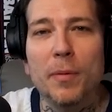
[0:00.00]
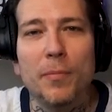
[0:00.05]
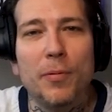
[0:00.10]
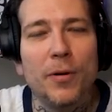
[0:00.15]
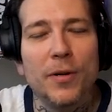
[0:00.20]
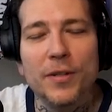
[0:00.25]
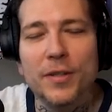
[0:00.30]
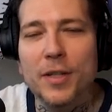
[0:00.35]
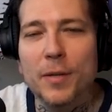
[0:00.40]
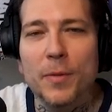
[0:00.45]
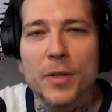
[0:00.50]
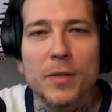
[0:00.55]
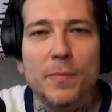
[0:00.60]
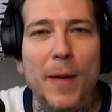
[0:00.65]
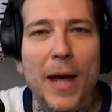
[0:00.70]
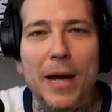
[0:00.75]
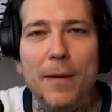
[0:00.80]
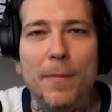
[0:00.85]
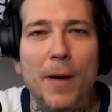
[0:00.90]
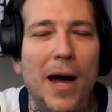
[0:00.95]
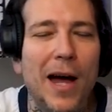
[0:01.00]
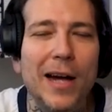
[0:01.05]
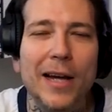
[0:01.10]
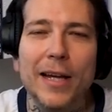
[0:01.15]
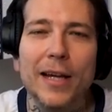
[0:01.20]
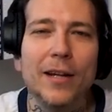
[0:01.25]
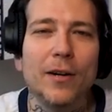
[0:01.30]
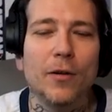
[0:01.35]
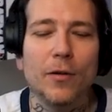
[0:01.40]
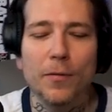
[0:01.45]
and put in someone's back
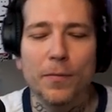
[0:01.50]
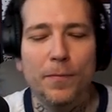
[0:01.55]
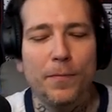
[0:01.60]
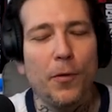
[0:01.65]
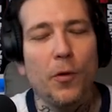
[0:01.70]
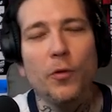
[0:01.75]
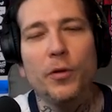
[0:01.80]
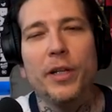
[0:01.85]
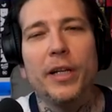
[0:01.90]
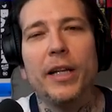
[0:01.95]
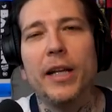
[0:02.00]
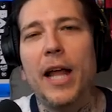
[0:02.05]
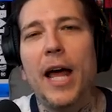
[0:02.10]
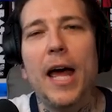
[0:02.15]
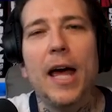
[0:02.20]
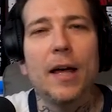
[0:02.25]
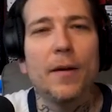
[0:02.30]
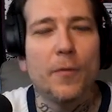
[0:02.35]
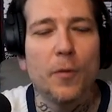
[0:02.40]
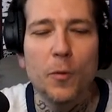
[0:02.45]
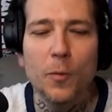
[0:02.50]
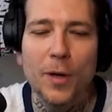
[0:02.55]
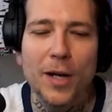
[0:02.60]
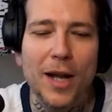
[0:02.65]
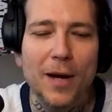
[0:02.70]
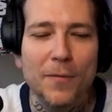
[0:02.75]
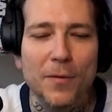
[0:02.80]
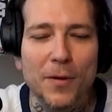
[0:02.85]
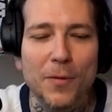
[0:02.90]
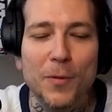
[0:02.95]
pocket or folded in half or
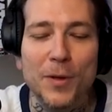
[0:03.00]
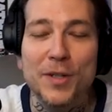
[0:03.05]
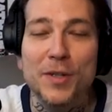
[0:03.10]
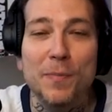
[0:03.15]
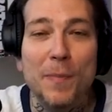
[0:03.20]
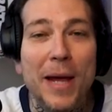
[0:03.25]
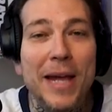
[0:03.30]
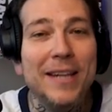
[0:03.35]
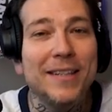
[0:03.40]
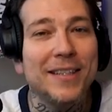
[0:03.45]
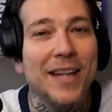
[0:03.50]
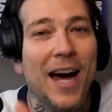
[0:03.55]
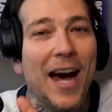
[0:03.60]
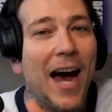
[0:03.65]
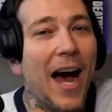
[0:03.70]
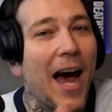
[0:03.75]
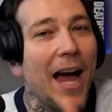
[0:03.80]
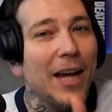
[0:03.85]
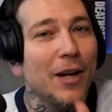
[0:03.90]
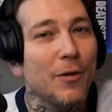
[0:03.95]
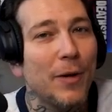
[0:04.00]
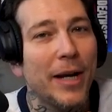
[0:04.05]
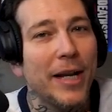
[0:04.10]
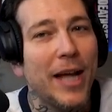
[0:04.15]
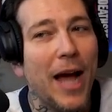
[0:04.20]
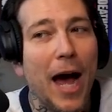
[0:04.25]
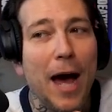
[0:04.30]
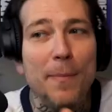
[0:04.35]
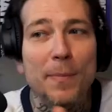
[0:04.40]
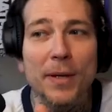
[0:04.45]
whatever, which makes a high-grade
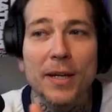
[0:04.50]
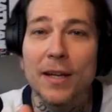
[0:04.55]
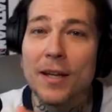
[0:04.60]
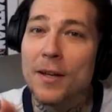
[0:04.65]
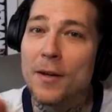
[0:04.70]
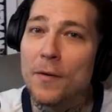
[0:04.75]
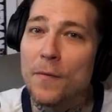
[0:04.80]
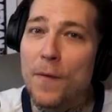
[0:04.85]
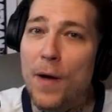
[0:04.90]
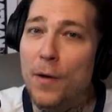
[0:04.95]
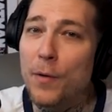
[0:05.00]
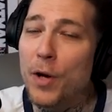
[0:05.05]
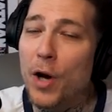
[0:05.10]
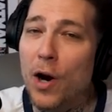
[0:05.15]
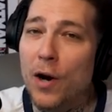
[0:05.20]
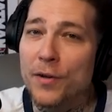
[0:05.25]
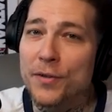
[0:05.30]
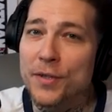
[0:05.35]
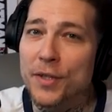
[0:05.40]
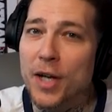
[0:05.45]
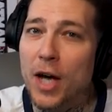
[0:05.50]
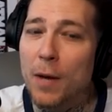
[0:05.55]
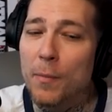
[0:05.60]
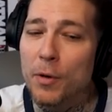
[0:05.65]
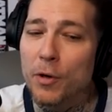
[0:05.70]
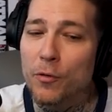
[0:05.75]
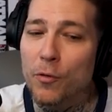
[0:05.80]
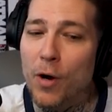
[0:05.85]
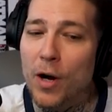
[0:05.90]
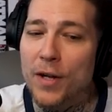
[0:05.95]
copy very hard to come
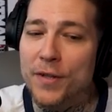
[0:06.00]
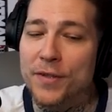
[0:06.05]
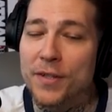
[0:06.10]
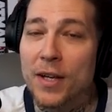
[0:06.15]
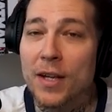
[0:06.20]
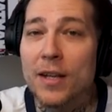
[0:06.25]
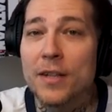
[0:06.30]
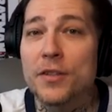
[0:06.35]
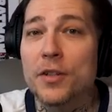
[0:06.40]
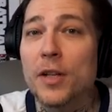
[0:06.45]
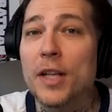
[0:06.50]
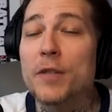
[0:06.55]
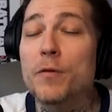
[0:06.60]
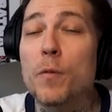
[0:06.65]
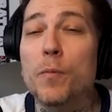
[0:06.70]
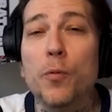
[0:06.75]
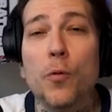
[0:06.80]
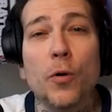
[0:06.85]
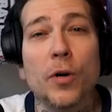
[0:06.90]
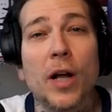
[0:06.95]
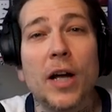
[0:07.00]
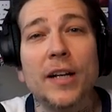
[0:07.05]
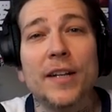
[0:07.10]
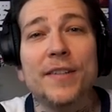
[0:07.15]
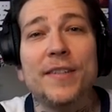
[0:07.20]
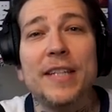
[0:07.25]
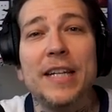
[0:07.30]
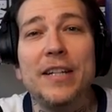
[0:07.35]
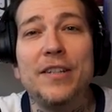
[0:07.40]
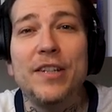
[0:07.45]
across. So let's report on a
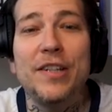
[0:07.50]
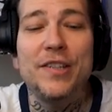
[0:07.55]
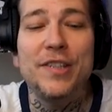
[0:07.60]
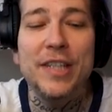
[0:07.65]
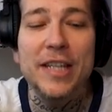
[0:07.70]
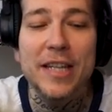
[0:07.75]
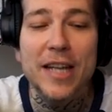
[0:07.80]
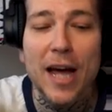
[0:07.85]
CGC